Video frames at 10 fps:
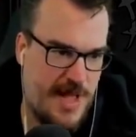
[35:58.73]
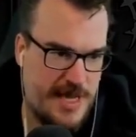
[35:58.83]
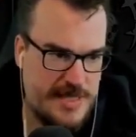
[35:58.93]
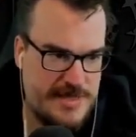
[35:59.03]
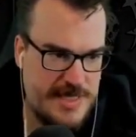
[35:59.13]
I
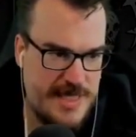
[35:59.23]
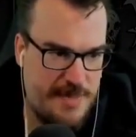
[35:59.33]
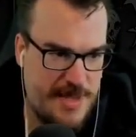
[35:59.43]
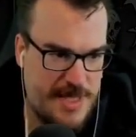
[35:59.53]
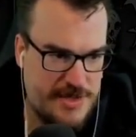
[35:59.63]
could see
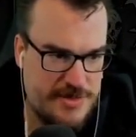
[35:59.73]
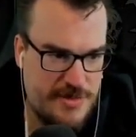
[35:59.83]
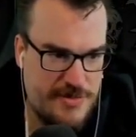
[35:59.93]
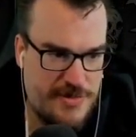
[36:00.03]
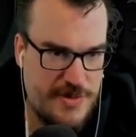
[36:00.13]
that being
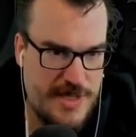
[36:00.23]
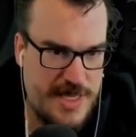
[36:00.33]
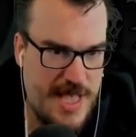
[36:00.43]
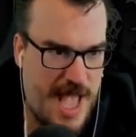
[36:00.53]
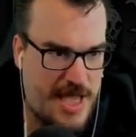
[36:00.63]
true for
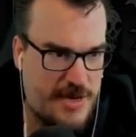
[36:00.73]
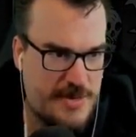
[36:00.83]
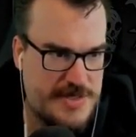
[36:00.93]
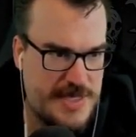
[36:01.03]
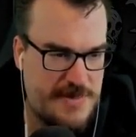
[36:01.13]
the
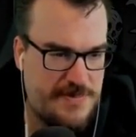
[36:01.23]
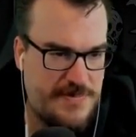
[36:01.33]
accuracy.